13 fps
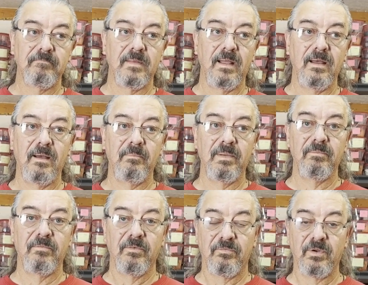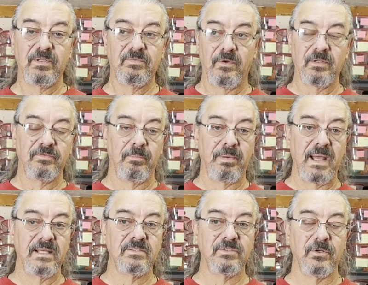as far as for
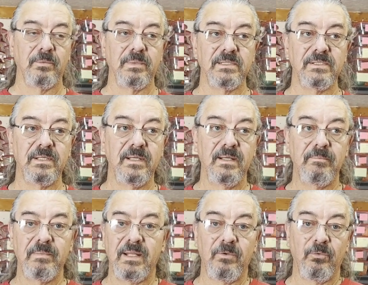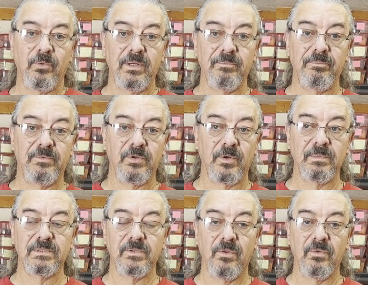bass tournaments, and they were winning
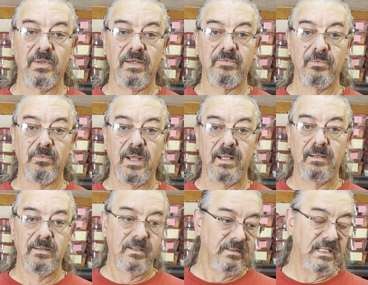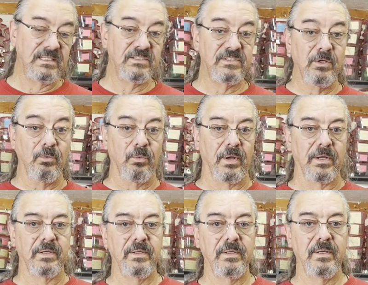tournaments all left and right. They still
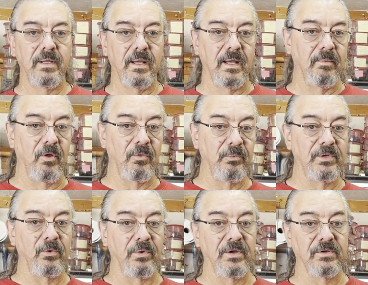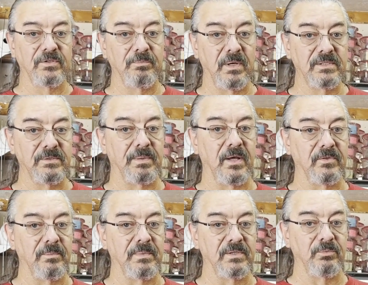work, although we don't hear as much
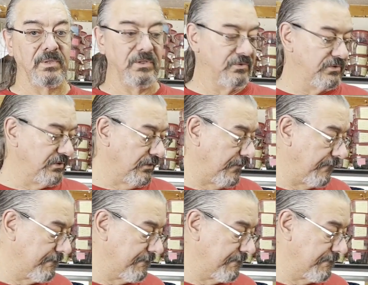about them as we used to.